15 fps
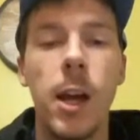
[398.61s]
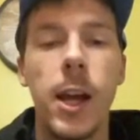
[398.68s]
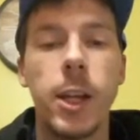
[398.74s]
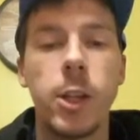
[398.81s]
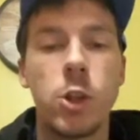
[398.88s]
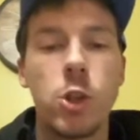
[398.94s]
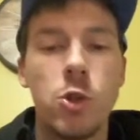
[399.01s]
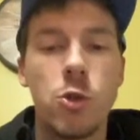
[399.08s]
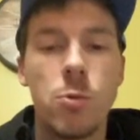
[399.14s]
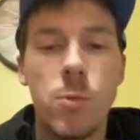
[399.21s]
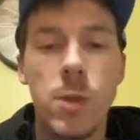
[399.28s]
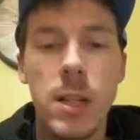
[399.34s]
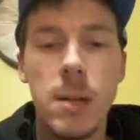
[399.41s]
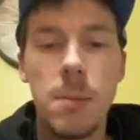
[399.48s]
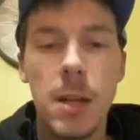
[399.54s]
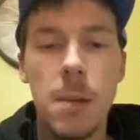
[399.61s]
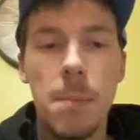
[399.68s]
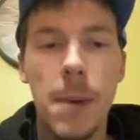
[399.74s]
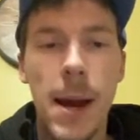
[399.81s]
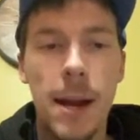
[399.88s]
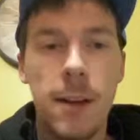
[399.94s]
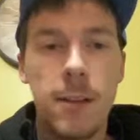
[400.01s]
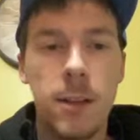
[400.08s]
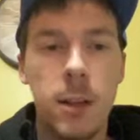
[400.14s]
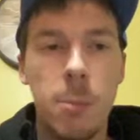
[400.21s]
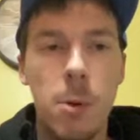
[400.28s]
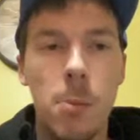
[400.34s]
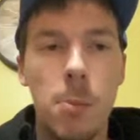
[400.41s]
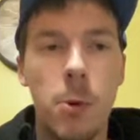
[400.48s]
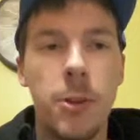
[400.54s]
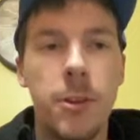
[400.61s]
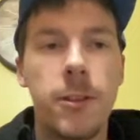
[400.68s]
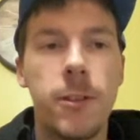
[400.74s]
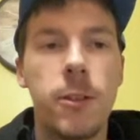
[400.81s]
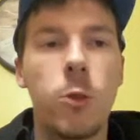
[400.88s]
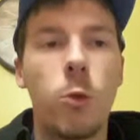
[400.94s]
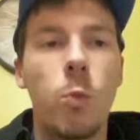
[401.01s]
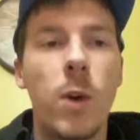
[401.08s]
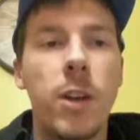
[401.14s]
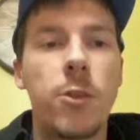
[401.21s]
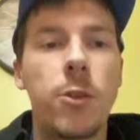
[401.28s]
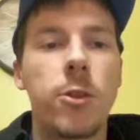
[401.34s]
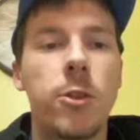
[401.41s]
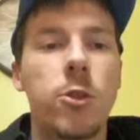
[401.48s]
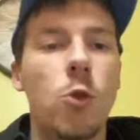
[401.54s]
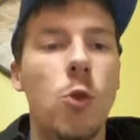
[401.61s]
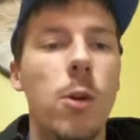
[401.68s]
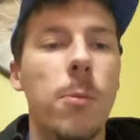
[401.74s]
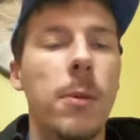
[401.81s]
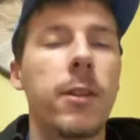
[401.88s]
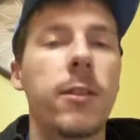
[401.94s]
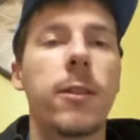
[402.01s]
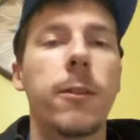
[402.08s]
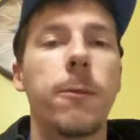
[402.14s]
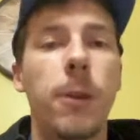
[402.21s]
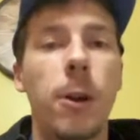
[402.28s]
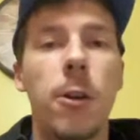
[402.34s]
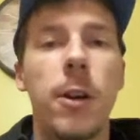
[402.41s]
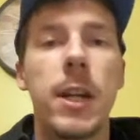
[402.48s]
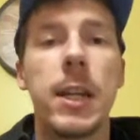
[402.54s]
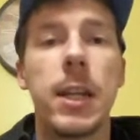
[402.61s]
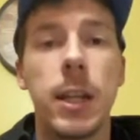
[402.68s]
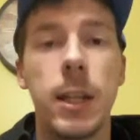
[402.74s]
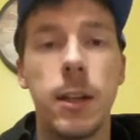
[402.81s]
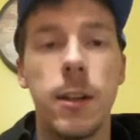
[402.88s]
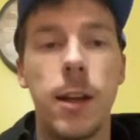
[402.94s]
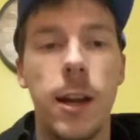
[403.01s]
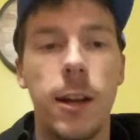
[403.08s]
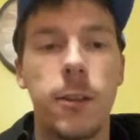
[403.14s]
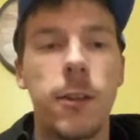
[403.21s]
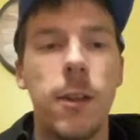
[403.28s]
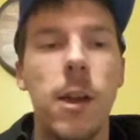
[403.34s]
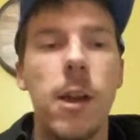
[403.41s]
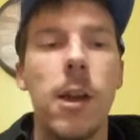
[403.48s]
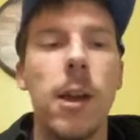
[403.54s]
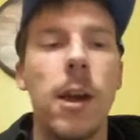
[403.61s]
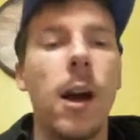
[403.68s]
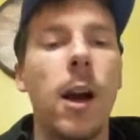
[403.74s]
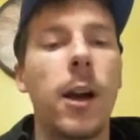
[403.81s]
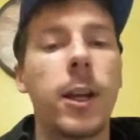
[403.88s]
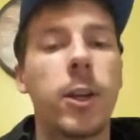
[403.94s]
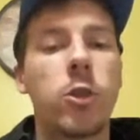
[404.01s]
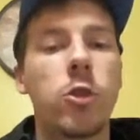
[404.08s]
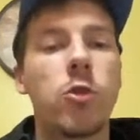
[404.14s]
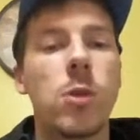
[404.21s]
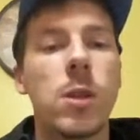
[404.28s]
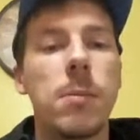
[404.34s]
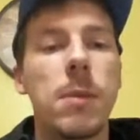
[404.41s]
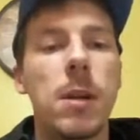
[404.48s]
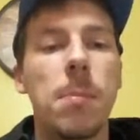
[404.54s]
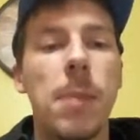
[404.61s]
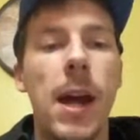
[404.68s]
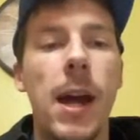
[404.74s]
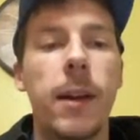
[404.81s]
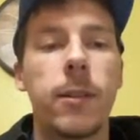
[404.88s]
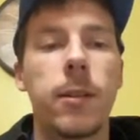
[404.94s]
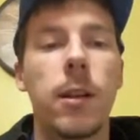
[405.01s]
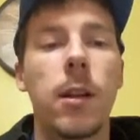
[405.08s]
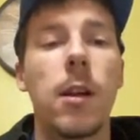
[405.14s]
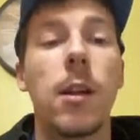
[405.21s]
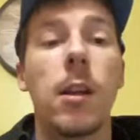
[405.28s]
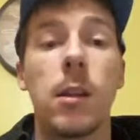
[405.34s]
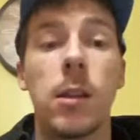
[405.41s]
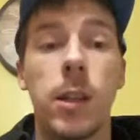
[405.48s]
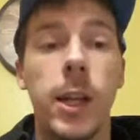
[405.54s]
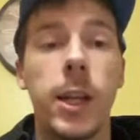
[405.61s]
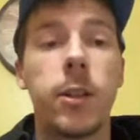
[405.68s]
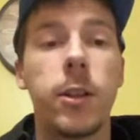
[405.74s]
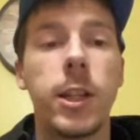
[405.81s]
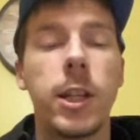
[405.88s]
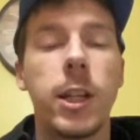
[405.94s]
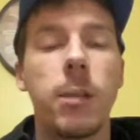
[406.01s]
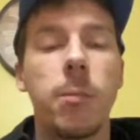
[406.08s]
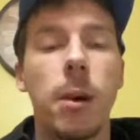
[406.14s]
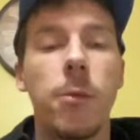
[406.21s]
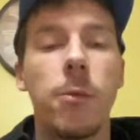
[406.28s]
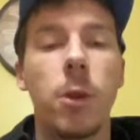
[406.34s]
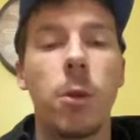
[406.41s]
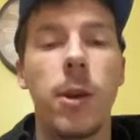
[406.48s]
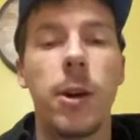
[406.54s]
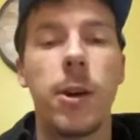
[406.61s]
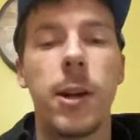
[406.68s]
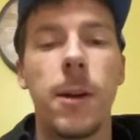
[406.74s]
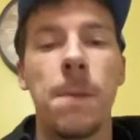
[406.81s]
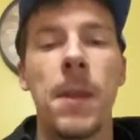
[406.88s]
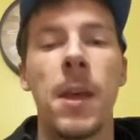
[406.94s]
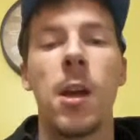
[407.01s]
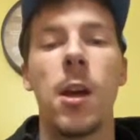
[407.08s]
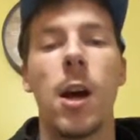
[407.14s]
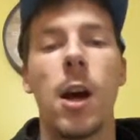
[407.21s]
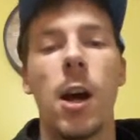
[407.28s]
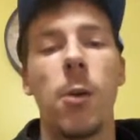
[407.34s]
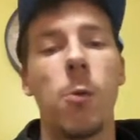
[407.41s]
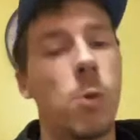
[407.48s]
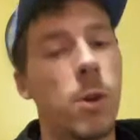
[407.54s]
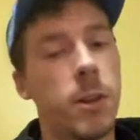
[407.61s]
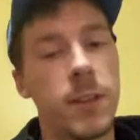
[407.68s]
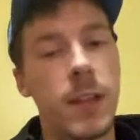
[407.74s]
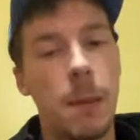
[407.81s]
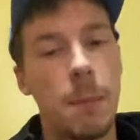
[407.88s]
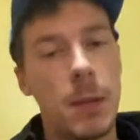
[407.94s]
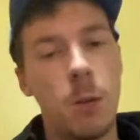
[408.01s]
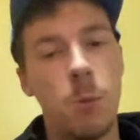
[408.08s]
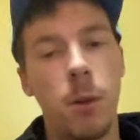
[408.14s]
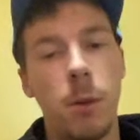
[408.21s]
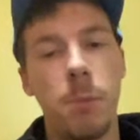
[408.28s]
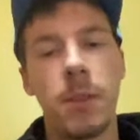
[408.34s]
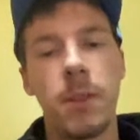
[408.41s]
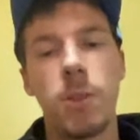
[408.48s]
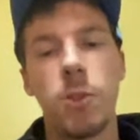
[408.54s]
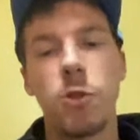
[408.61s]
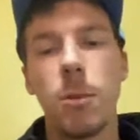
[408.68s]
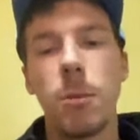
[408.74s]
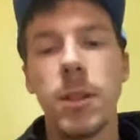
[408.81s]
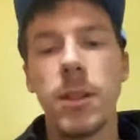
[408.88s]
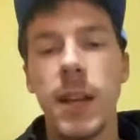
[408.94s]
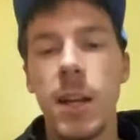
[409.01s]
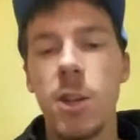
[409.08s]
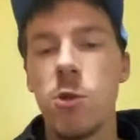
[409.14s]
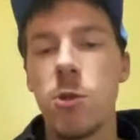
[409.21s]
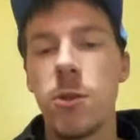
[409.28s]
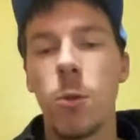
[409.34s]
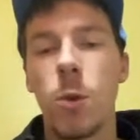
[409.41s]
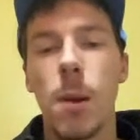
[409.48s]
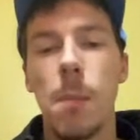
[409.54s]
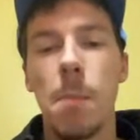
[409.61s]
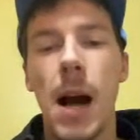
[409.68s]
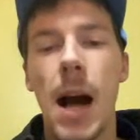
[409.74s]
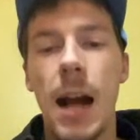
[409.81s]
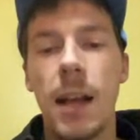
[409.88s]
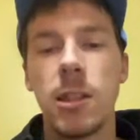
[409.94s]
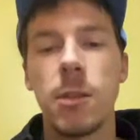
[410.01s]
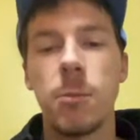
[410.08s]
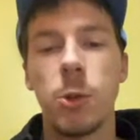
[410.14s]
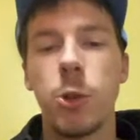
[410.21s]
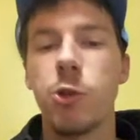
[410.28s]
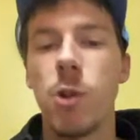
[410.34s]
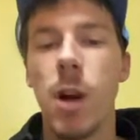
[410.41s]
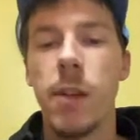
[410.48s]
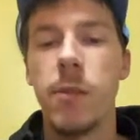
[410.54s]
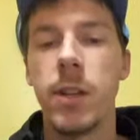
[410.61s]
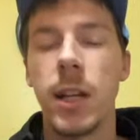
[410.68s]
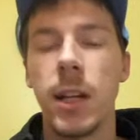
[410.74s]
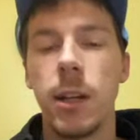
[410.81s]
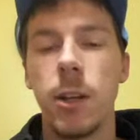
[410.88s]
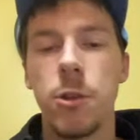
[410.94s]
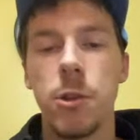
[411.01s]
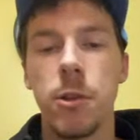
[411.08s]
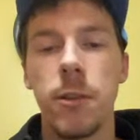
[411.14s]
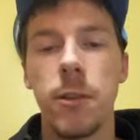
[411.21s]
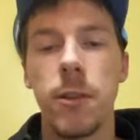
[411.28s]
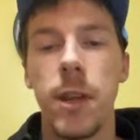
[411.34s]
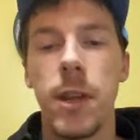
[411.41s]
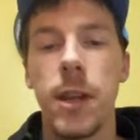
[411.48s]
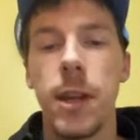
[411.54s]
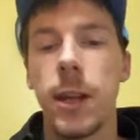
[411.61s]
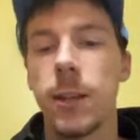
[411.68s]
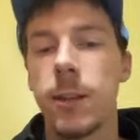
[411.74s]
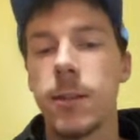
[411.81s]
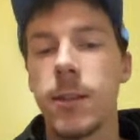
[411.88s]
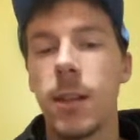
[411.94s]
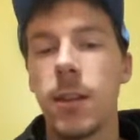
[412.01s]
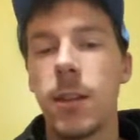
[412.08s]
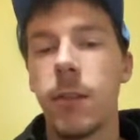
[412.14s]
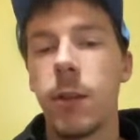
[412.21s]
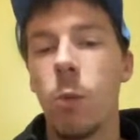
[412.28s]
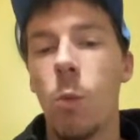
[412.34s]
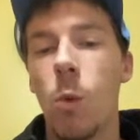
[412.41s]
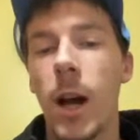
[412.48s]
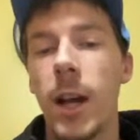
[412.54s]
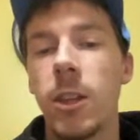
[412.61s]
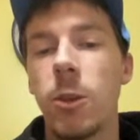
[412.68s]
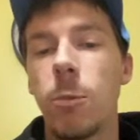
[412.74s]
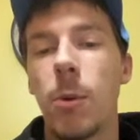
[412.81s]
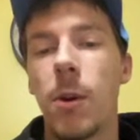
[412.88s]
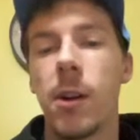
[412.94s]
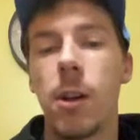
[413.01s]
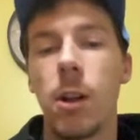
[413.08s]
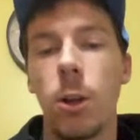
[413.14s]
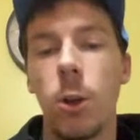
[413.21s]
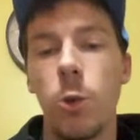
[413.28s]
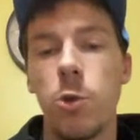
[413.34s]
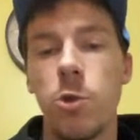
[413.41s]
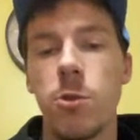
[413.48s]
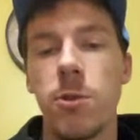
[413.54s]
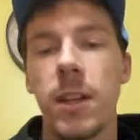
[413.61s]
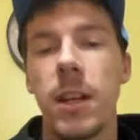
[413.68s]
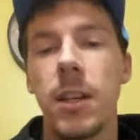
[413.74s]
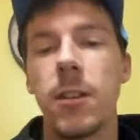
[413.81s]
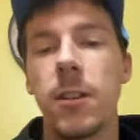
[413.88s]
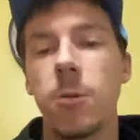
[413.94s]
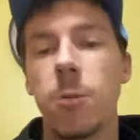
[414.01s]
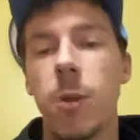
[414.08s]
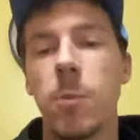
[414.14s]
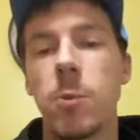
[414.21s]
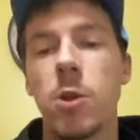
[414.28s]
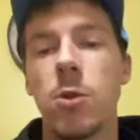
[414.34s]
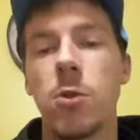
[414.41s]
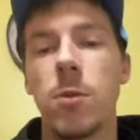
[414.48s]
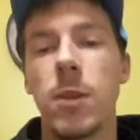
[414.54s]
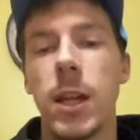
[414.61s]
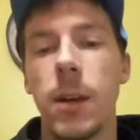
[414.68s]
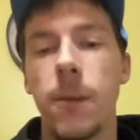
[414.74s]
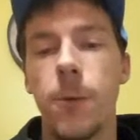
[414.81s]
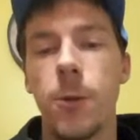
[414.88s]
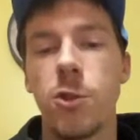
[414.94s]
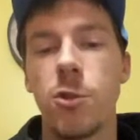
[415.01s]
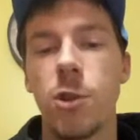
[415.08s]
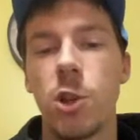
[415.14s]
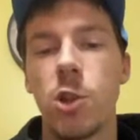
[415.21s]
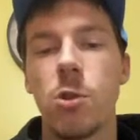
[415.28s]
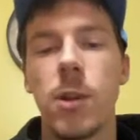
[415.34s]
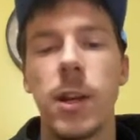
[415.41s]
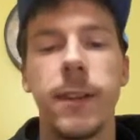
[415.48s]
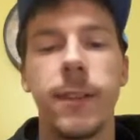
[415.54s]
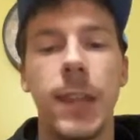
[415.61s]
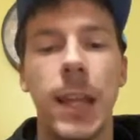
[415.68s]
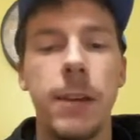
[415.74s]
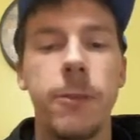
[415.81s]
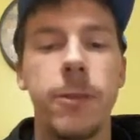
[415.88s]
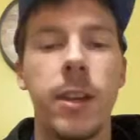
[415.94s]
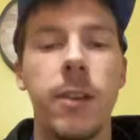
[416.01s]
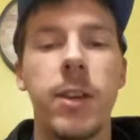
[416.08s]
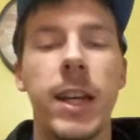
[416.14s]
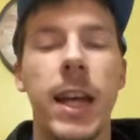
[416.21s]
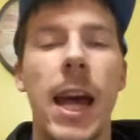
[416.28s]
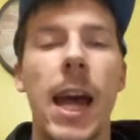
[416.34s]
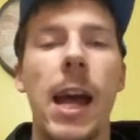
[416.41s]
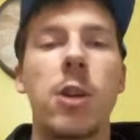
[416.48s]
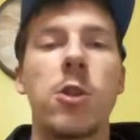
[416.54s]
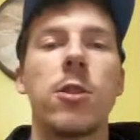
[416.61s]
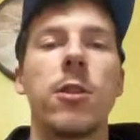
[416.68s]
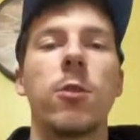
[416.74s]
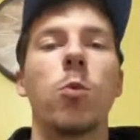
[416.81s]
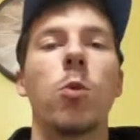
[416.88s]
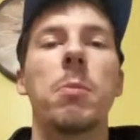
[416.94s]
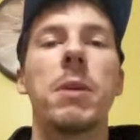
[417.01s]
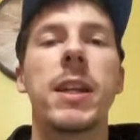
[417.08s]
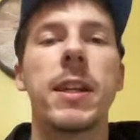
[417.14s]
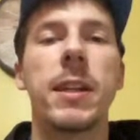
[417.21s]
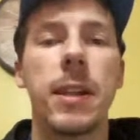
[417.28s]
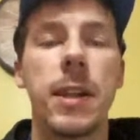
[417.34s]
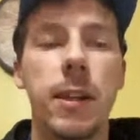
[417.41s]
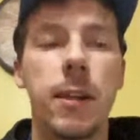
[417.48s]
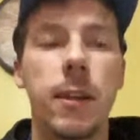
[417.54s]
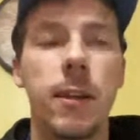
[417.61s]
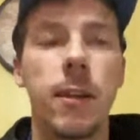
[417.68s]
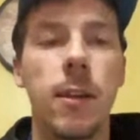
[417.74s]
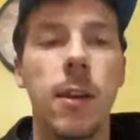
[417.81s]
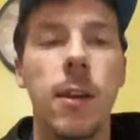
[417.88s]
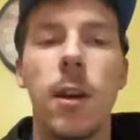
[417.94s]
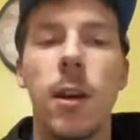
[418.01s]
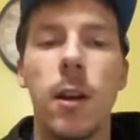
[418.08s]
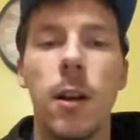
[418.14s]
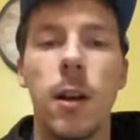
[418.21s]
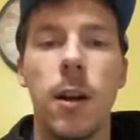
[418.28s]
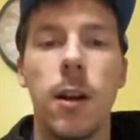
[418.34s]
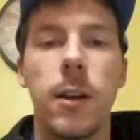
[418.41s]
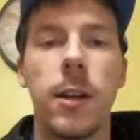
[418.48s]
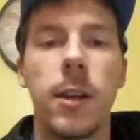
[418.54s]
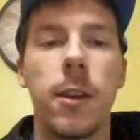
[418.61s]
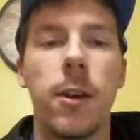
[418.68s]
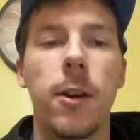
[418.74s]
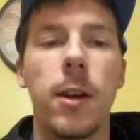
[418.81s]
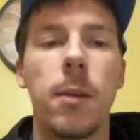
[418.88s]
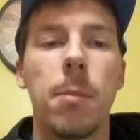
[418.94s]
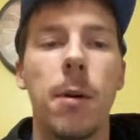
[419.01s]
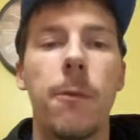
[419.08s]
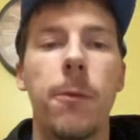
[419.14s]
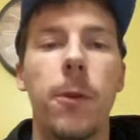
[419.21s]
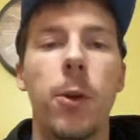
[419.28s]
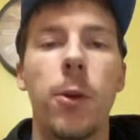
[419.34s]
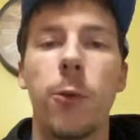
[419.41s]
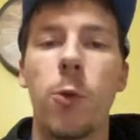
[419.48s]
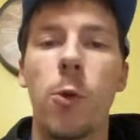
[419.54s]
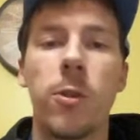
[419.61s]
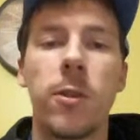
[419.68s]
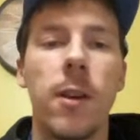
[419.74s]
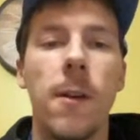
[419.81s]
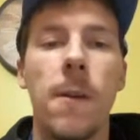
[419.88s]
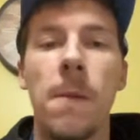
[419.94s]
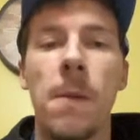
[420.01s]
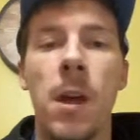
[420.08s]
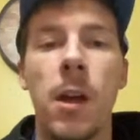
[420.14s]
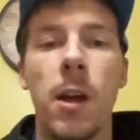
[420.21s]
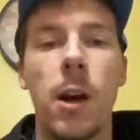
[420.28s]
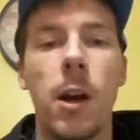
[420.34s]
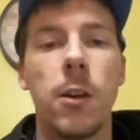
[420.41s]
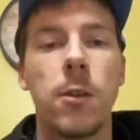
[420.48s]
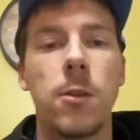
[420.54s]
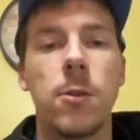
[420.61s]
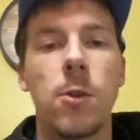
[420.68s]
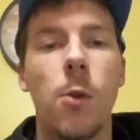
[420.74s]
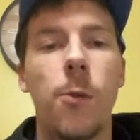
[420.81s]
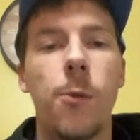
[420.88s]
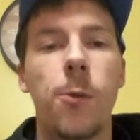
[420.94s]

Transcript: Extreme impacts in the purple. This is the Winter Storm Severity Index. Extreme impacts likely in the Buffalo area. What does that mean? Well, it means extremely dangerous or impossible driving conditions, extensive and widespread closures and disruption to infrastructure, and life-saving actions will be needed there in Buffalo. And of course, don't